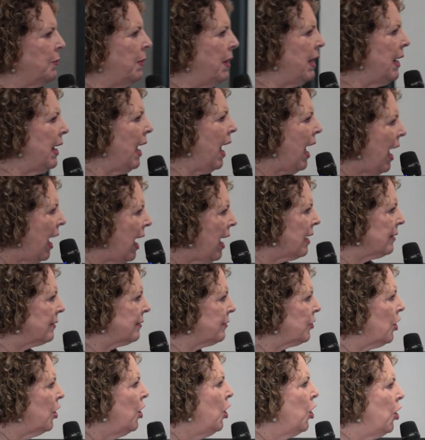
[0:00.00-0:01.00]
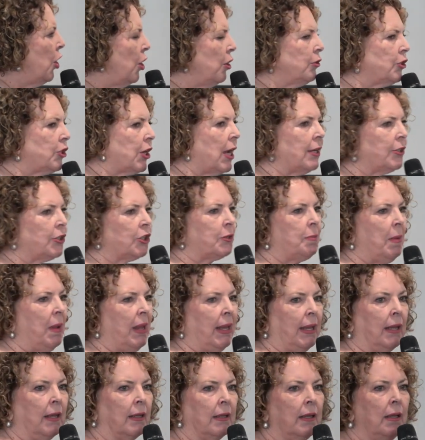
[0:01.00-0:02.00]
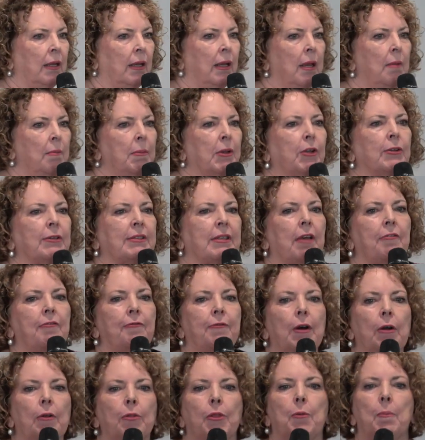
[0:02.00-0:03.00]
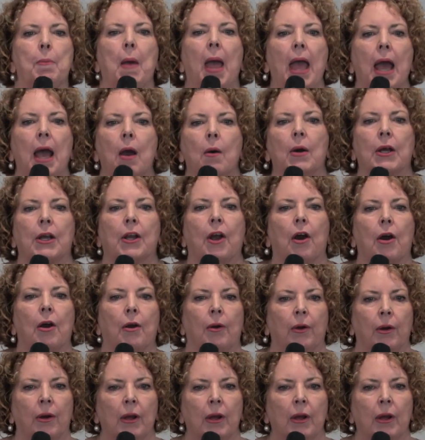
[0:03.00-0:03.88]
He asked, who touched me? Because I felt the power go.